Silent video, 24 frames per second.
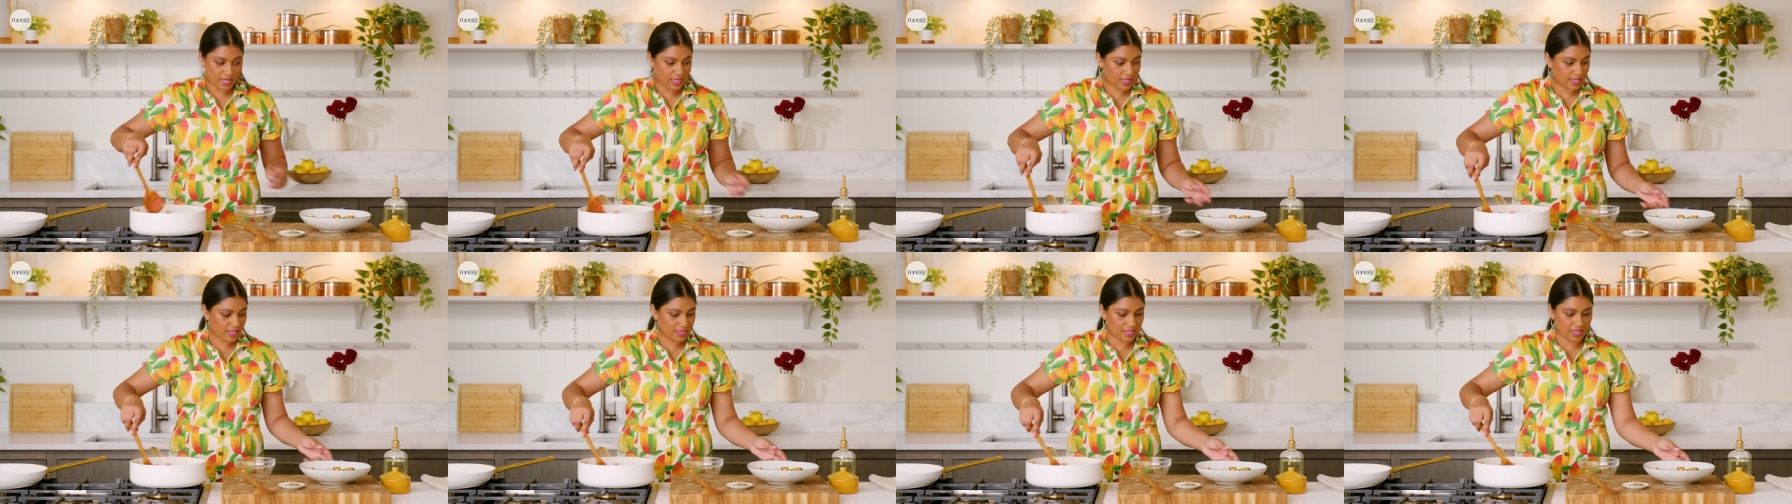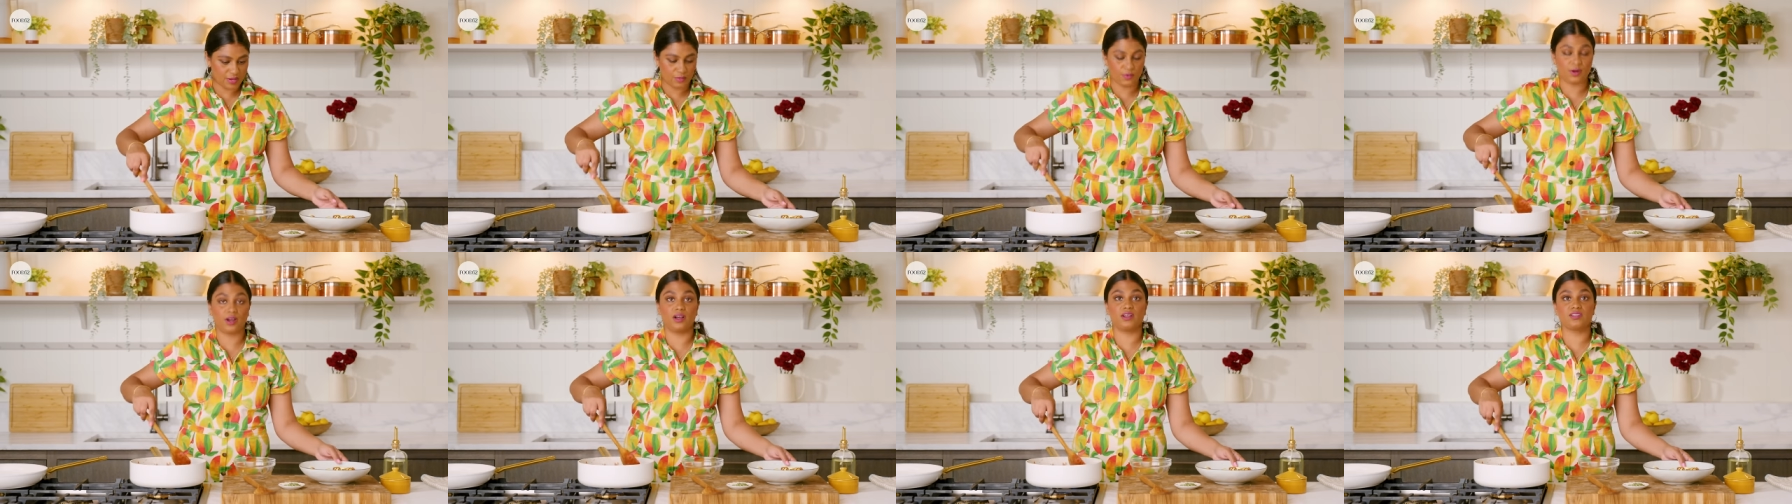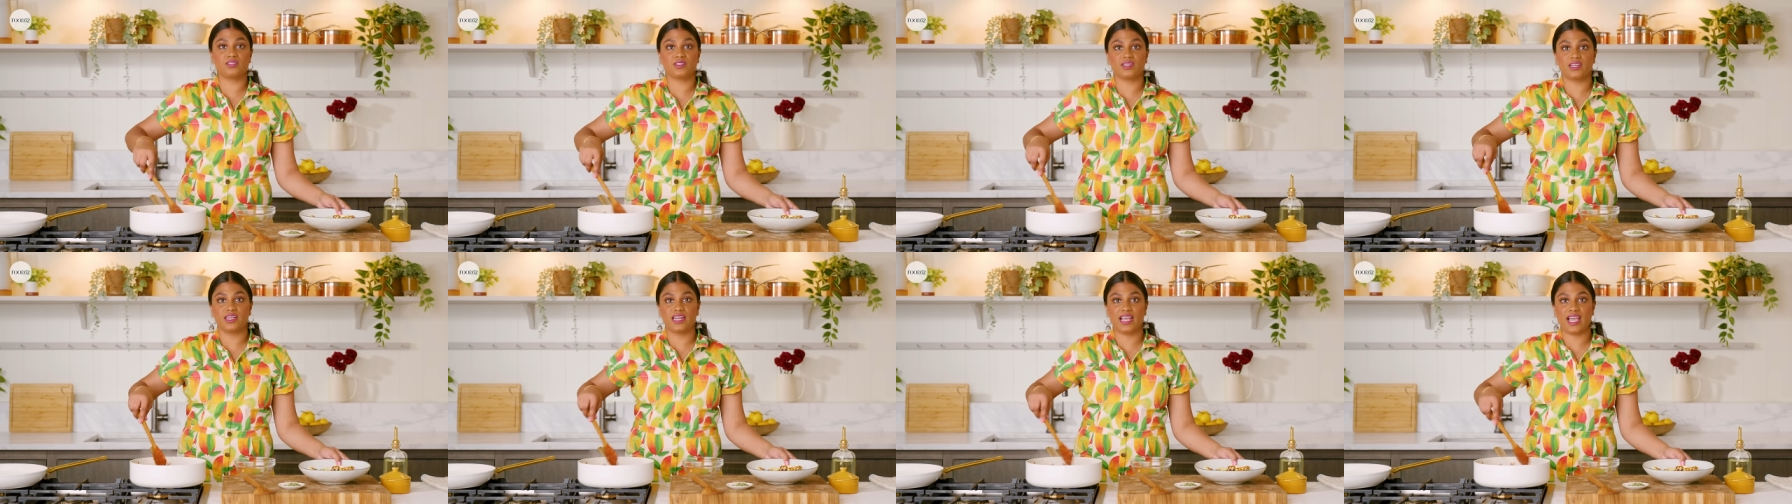And then we're
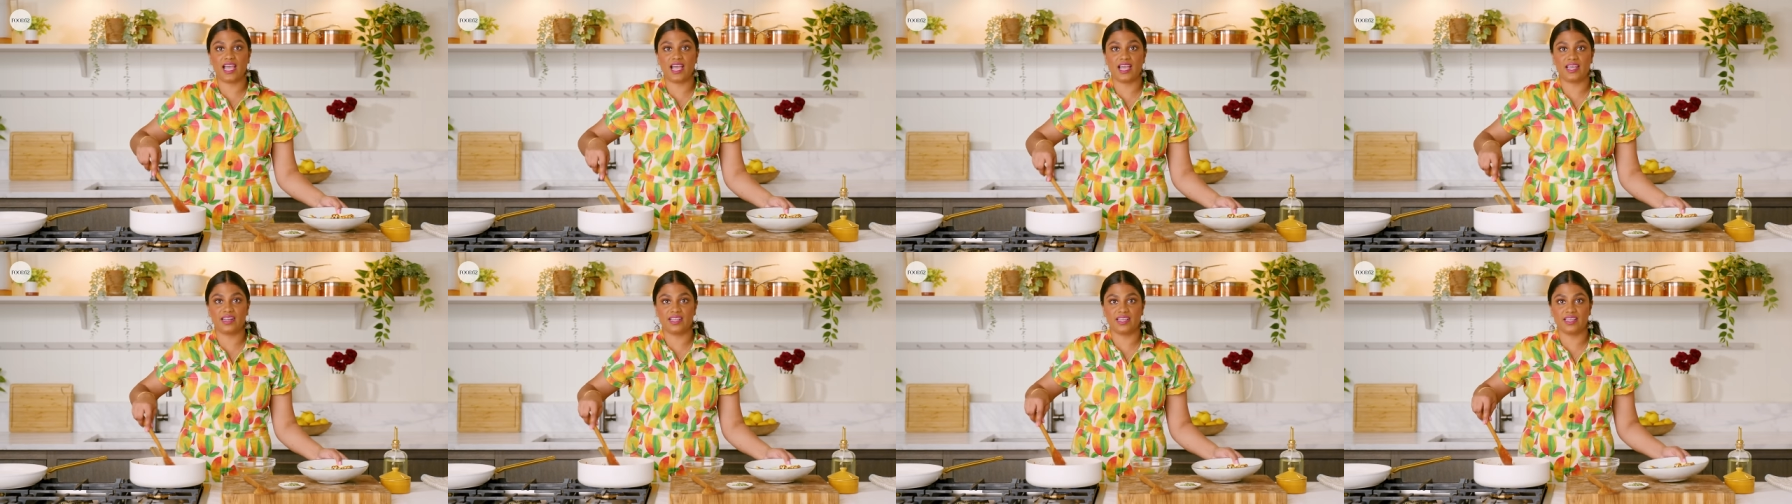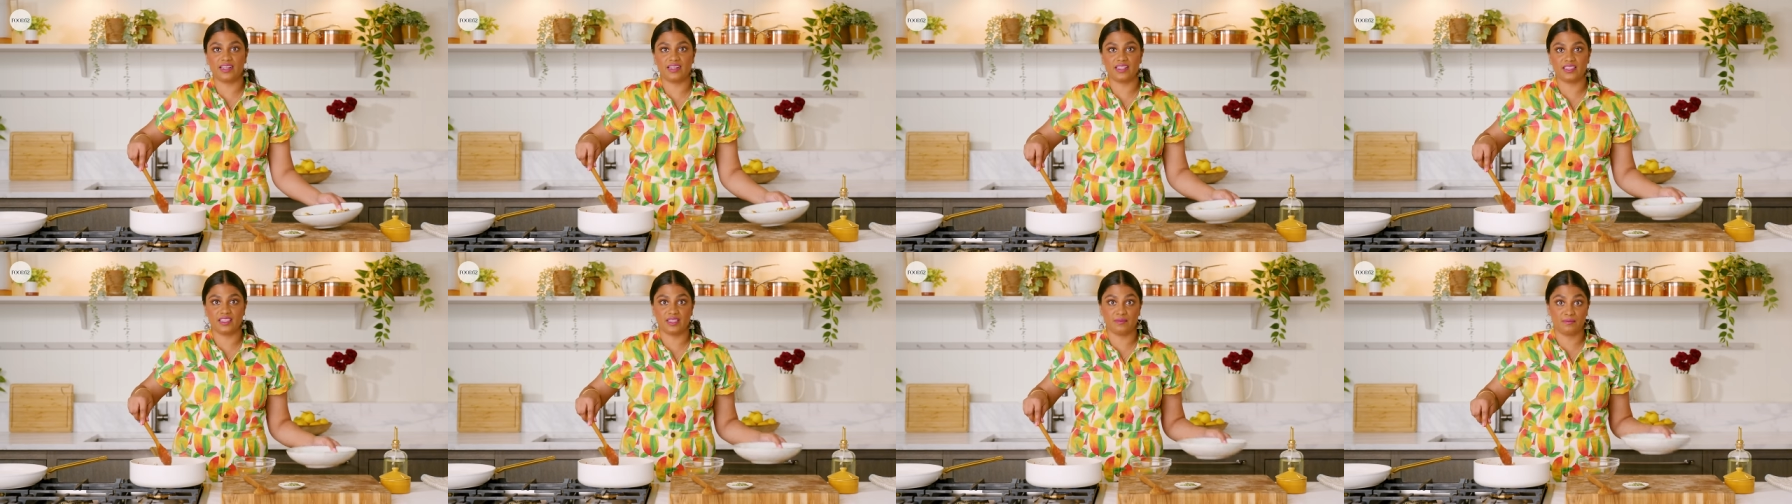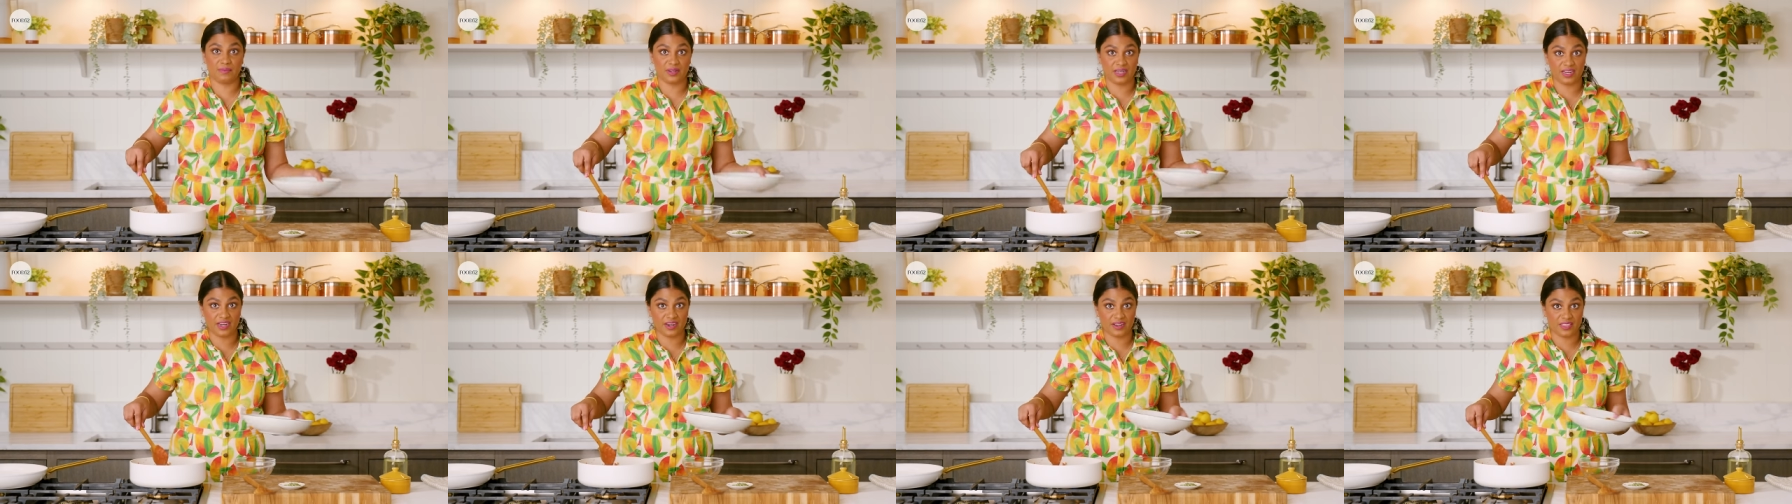also gonna add in the
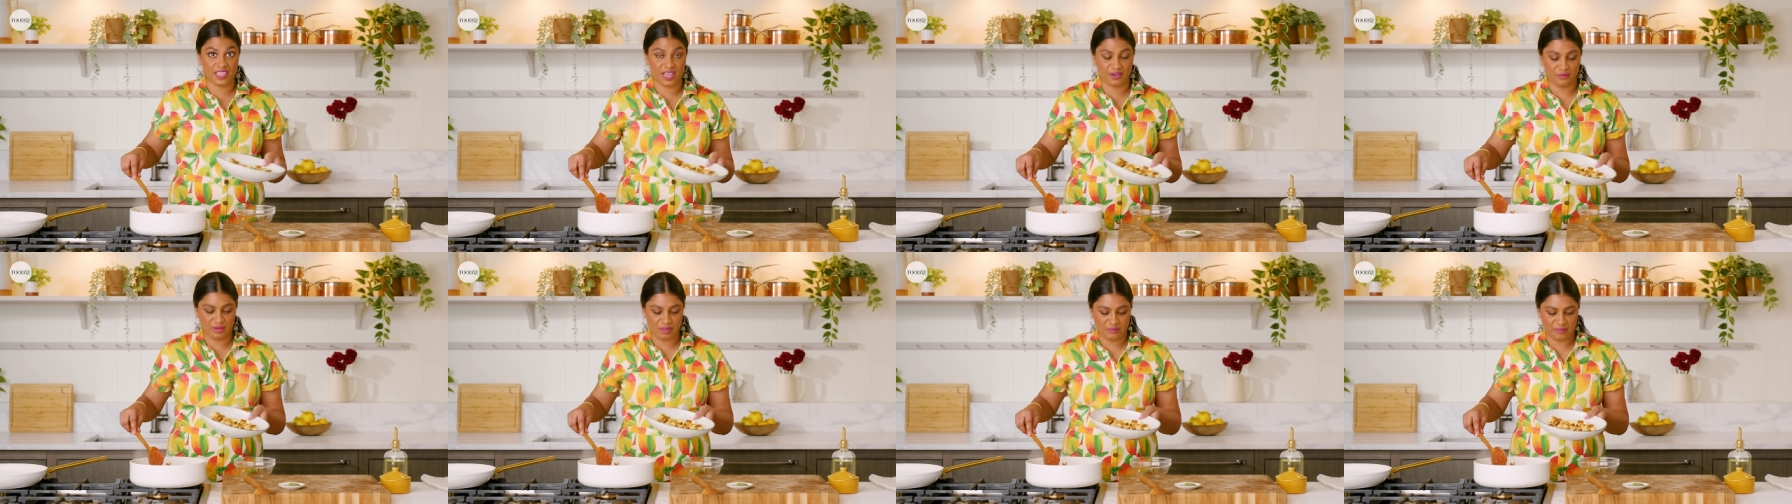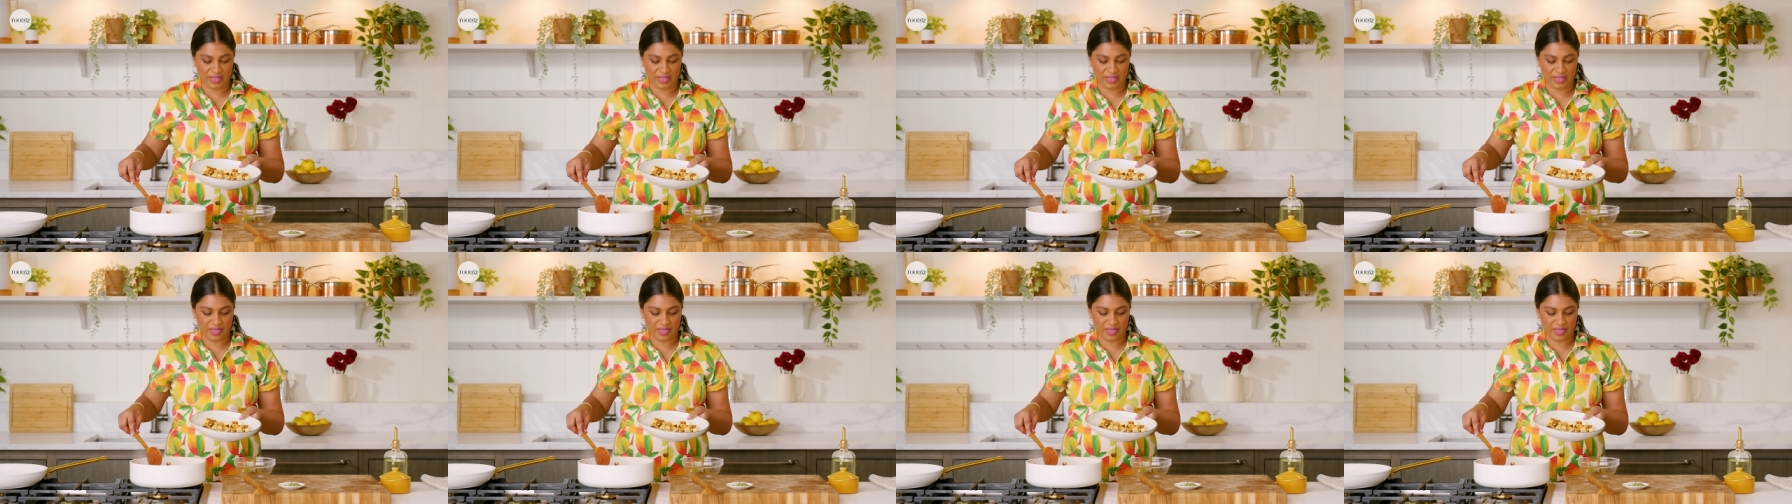paneer that we